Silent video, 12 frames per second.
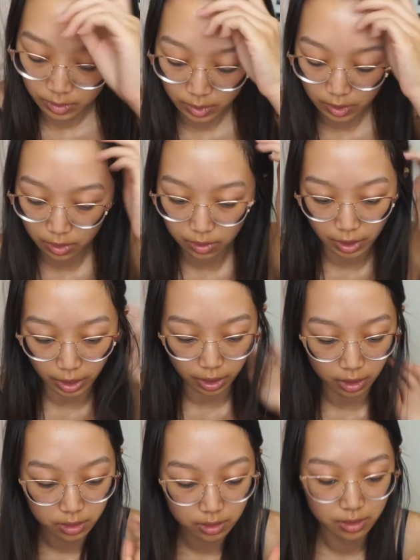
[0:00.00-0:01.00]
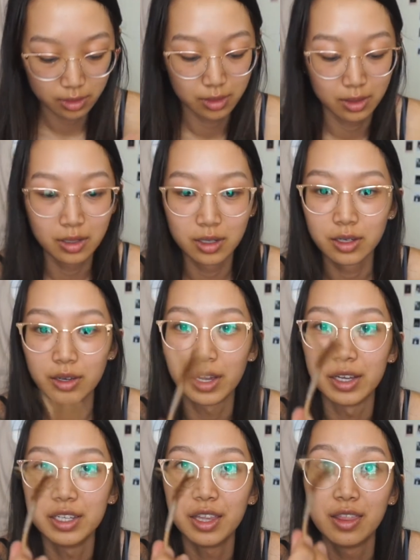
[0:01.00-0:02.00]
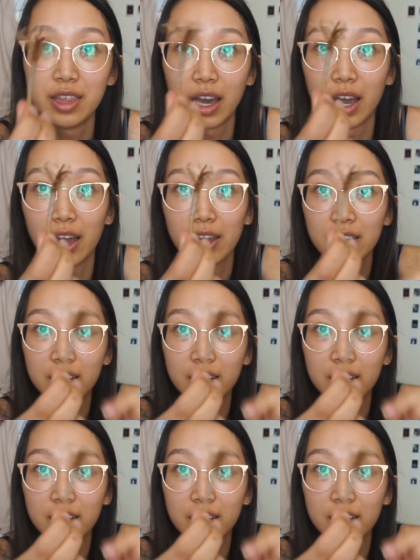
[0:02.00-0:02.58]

Okay, I did that.